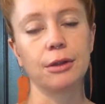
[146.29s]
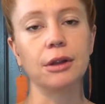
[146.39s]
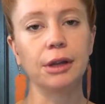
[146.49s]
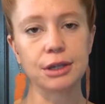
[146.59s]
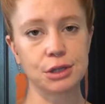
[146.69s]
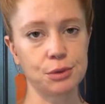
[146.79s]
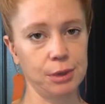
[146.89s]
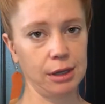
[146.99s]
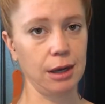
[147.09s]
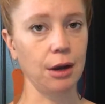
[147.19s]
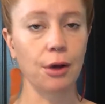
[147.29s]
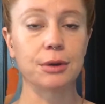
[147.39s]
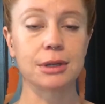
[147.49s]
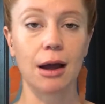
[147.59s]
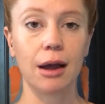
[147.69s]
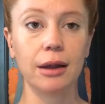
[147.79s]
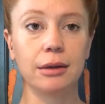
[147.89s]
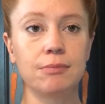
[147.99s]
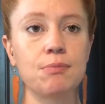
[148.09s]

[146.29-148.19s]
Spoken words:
The list really goes on.